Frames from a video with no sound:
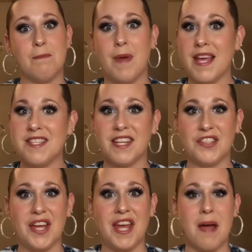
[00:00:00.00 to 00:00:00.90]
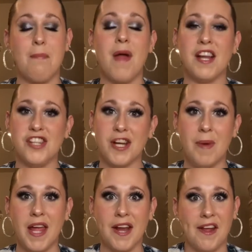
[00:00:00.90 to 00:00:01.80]
basically a project
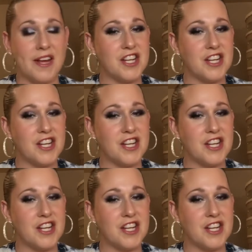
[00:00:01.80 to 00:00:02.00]
panning